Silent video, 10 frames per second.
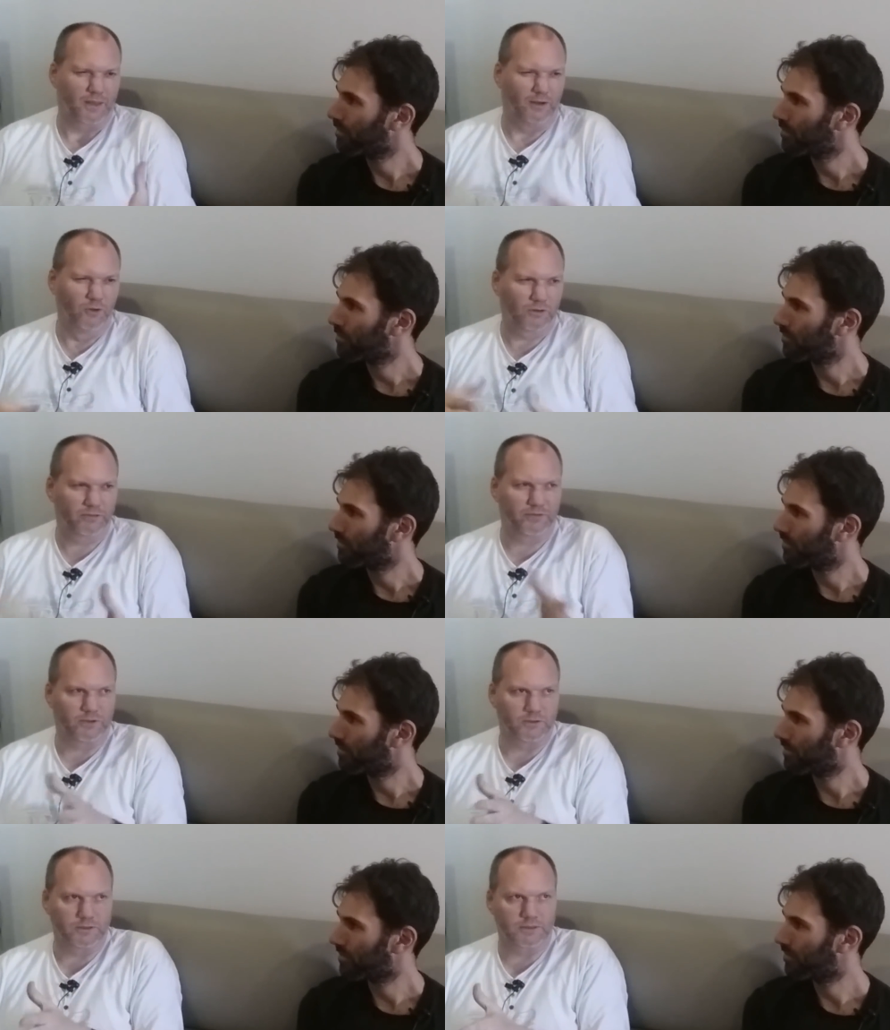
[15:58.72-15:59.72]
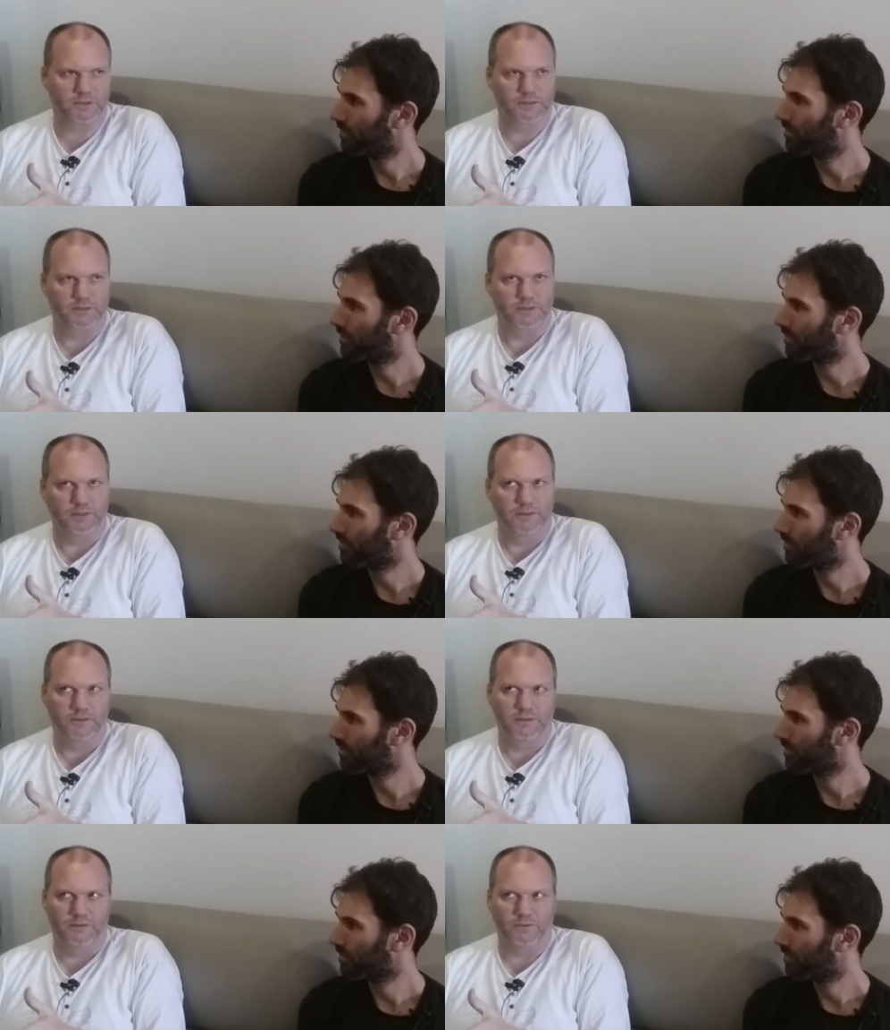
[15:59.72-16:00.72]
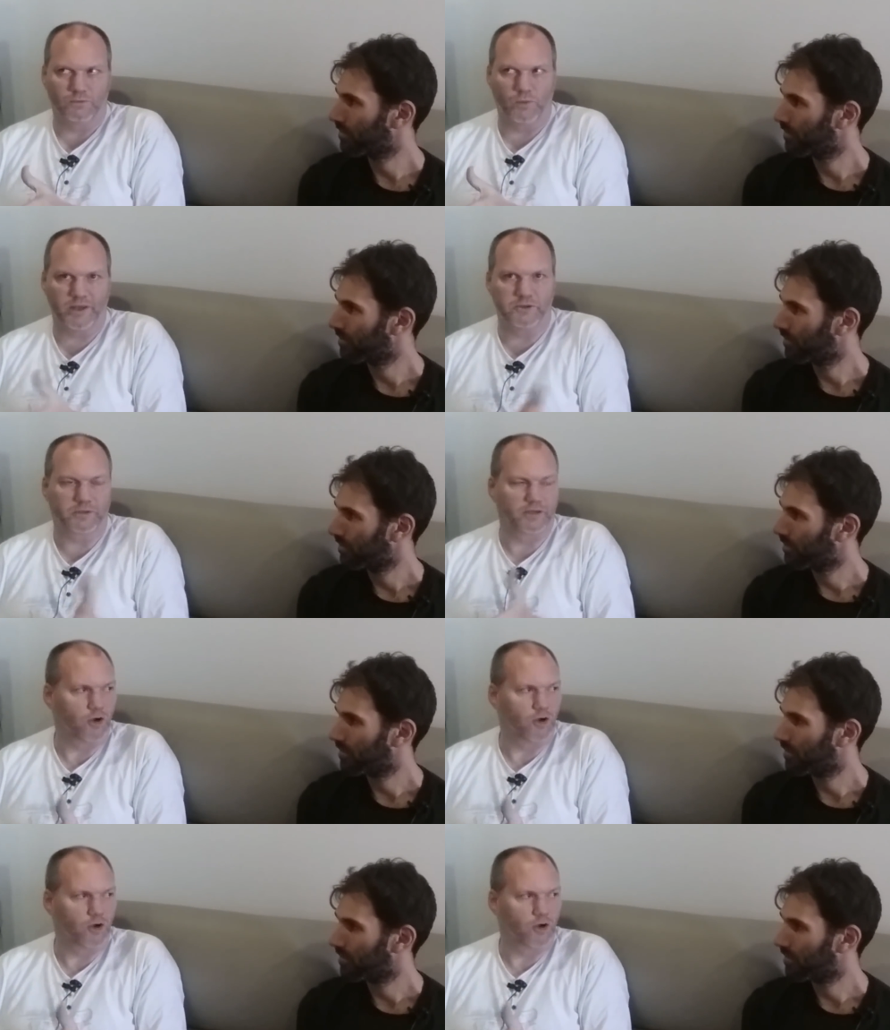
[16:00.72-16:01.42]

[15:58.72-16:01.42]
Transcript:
Speaker 1: look for where you can